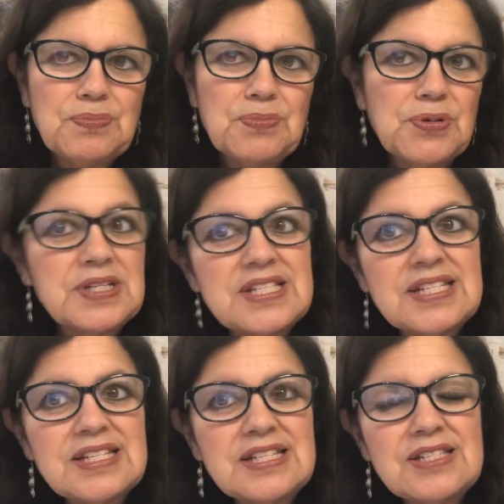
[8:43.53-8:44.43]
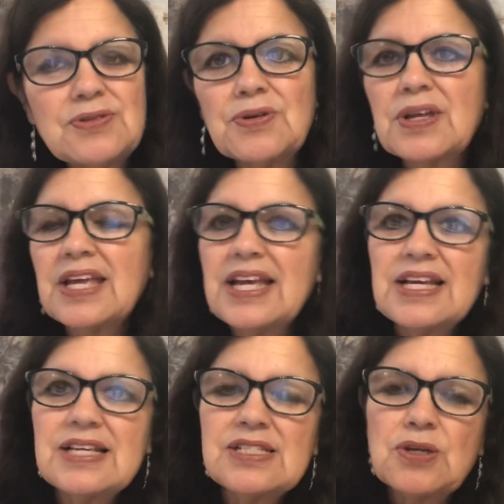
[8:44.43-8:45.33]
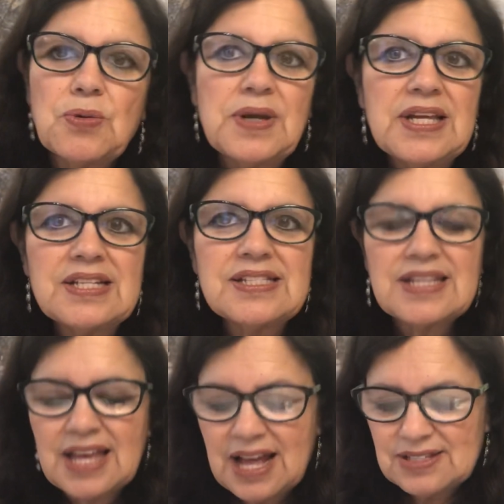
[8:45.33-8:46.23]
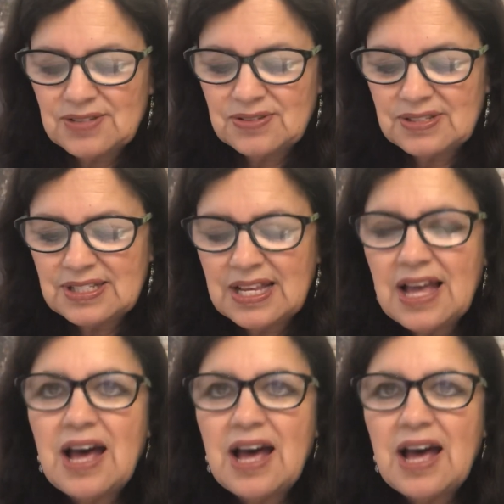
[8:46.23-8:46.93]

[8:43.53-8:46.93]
princes or kings, queens, castles.